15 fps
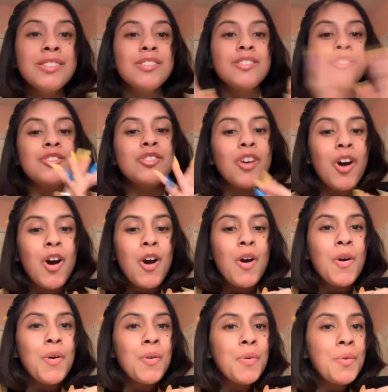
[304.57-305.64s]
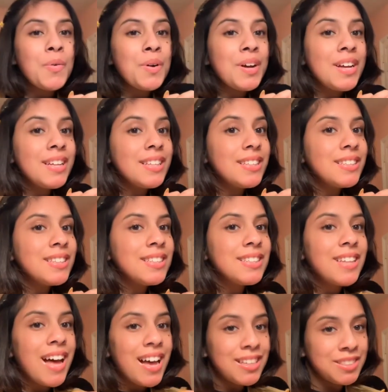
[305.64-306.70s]
So, the
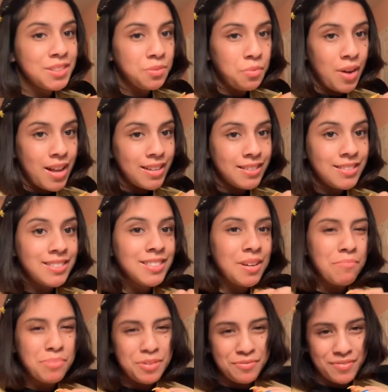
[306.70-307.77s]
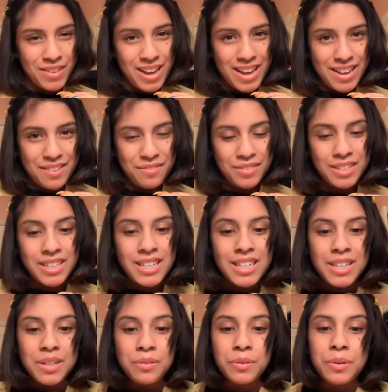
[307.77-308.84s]
last one, number five,
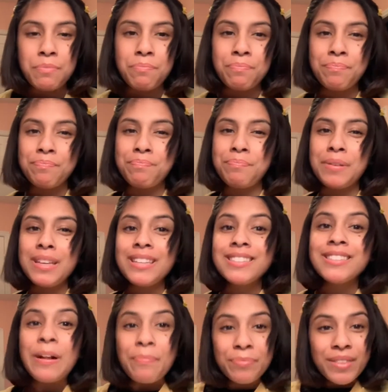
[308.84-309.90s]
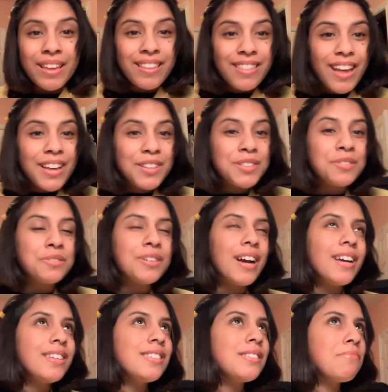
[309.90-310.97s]
would be something that you
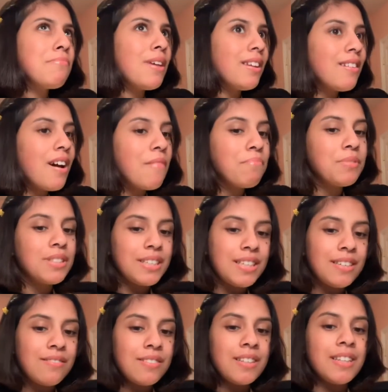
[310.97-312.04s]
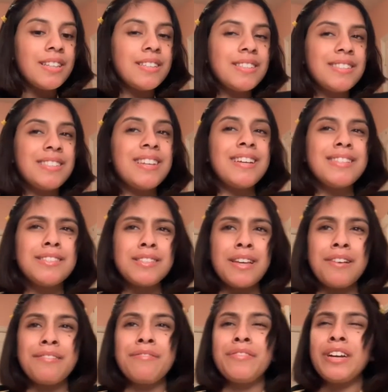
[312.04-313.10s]
guys may not believe, and it does
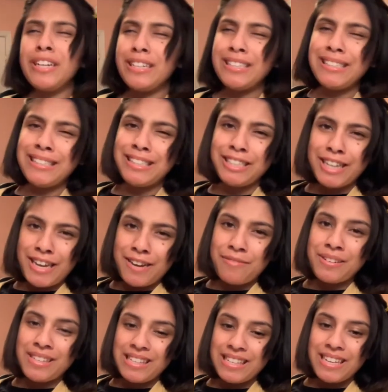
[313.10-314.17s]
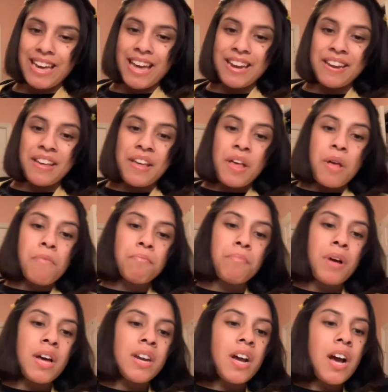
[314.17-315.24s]
sound very cliche once again,
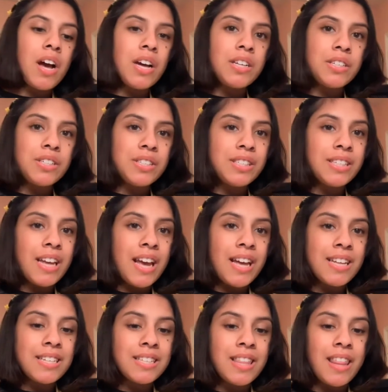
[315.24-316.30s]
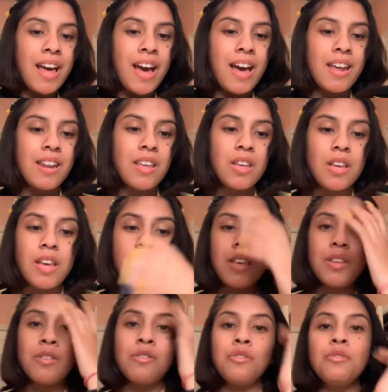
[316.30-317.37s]
but understand that
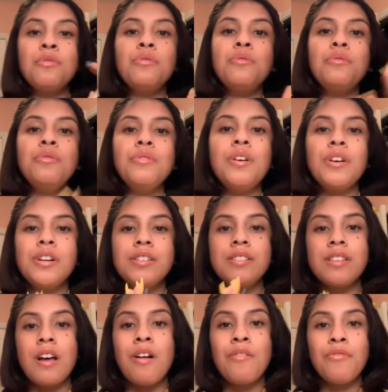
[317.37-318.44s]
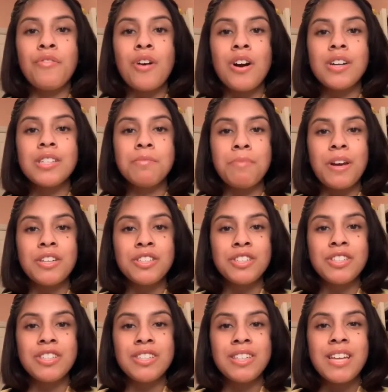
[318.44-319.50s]
you yourself are
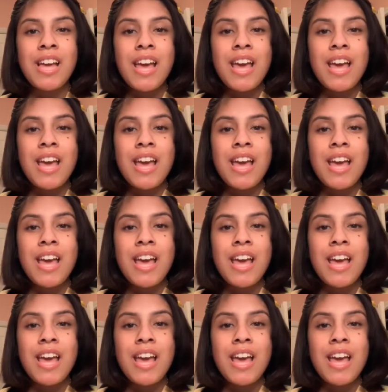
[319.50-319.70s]
special